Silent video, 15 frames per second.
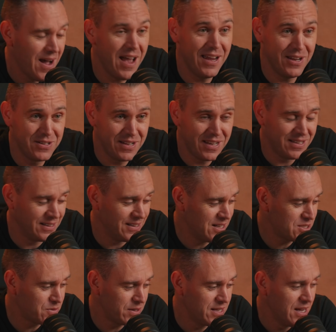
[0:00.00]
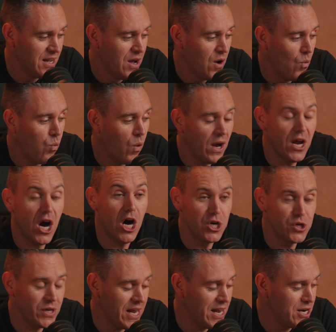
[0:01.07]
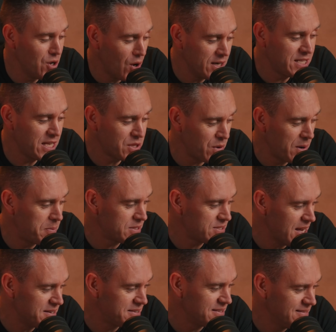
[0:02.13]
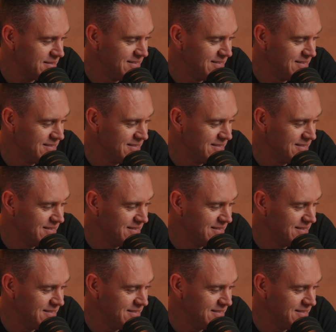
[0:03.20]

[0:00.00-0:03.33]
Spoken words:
in the last 193%,